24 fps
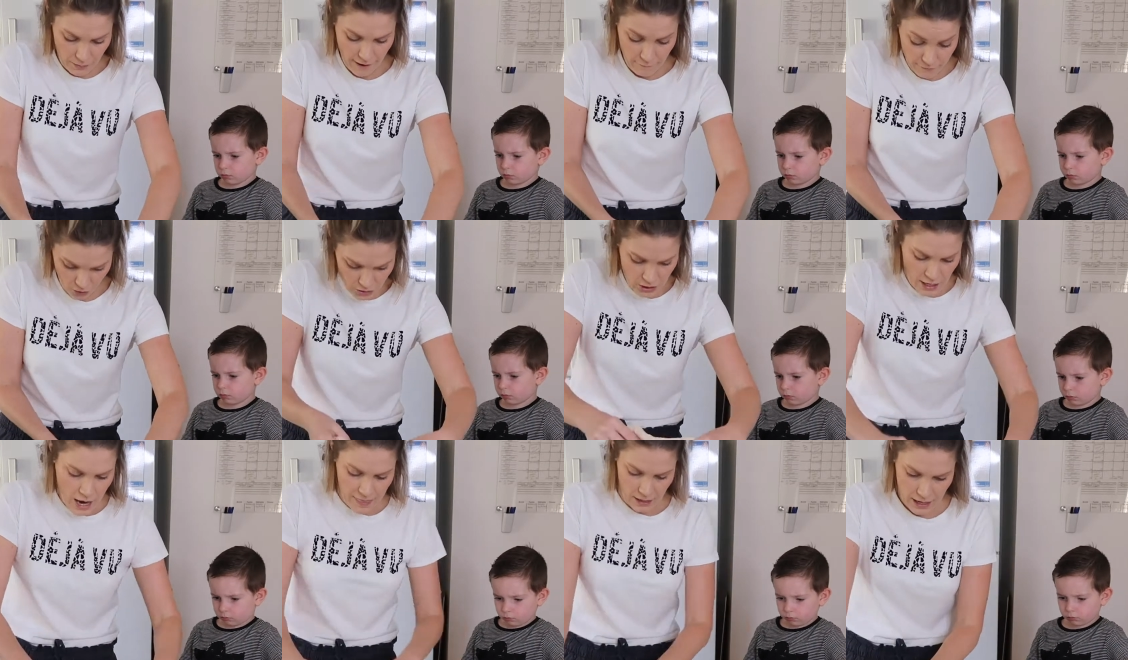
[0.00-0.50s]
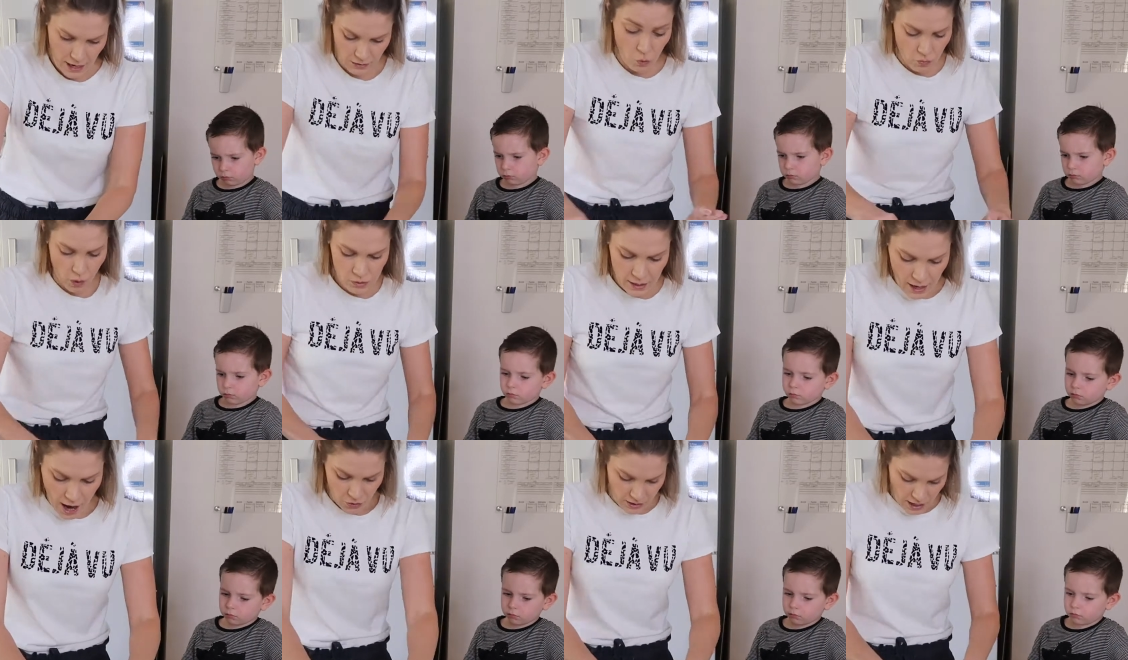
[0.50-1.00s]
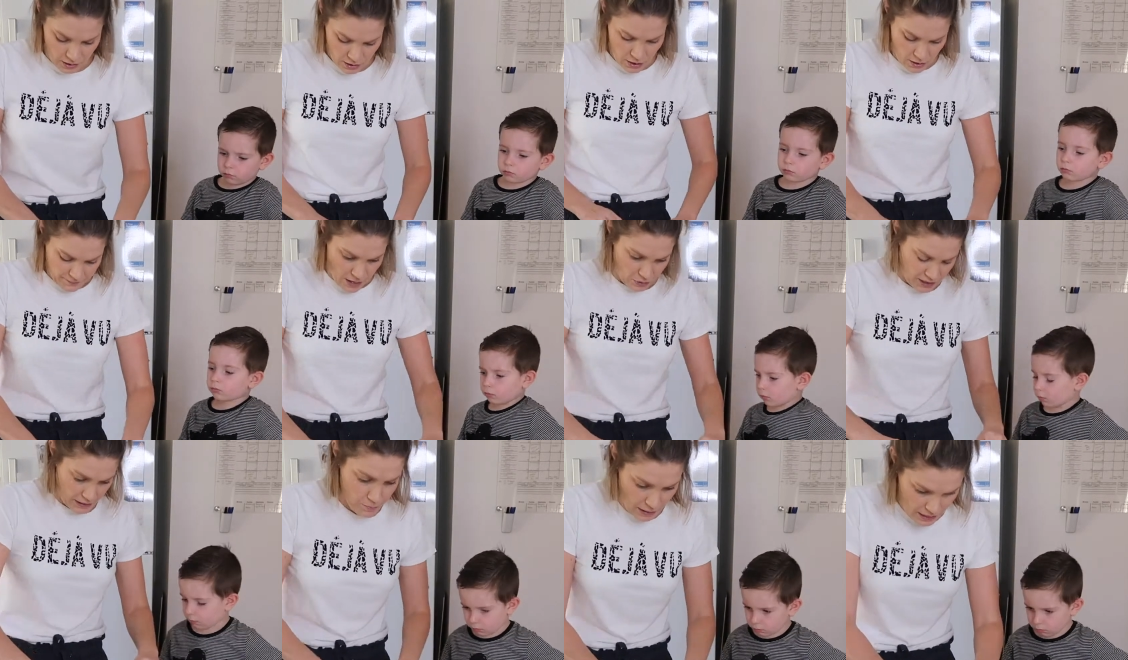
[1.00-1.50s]
Speaker 1: soon that I do a
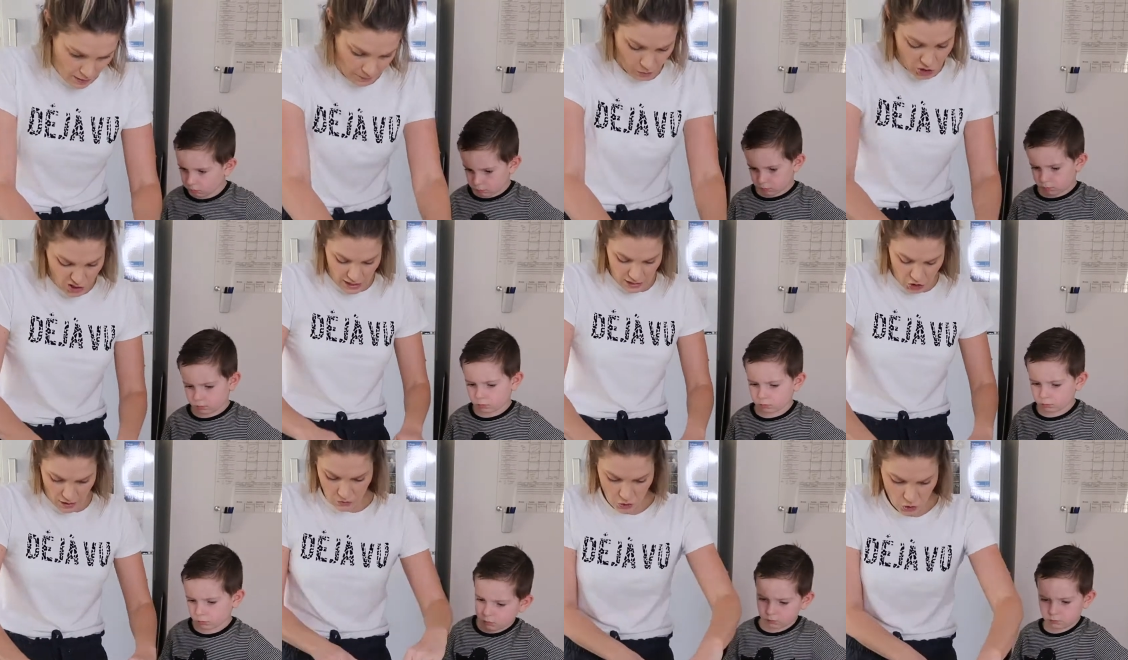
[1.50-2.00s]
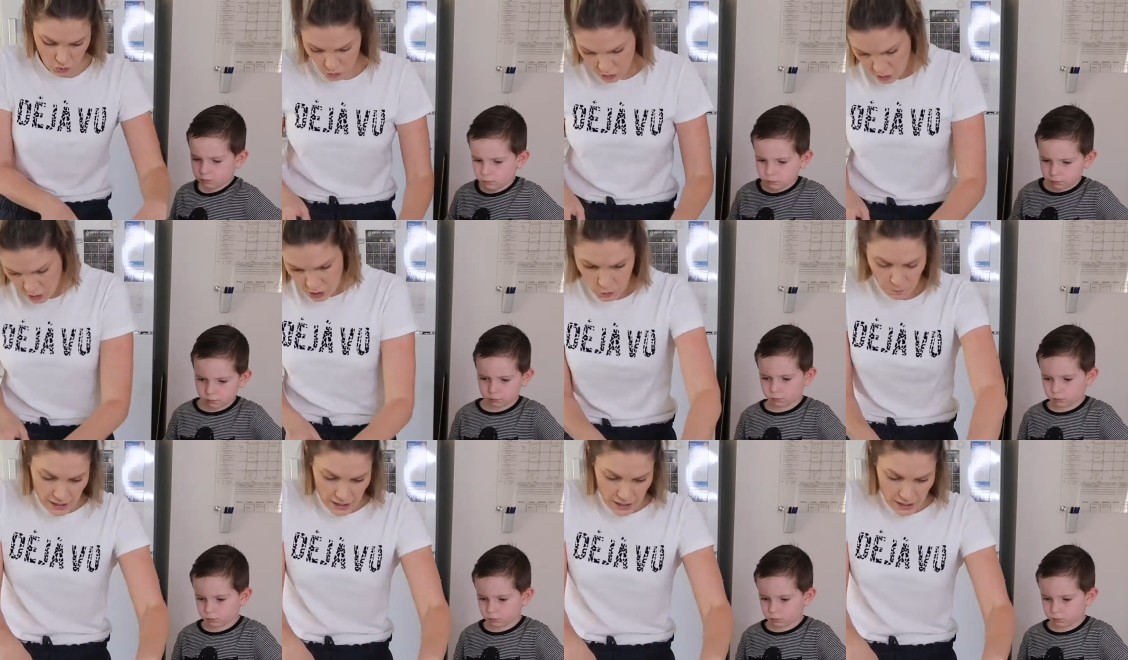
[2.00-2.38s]
couple of rolls.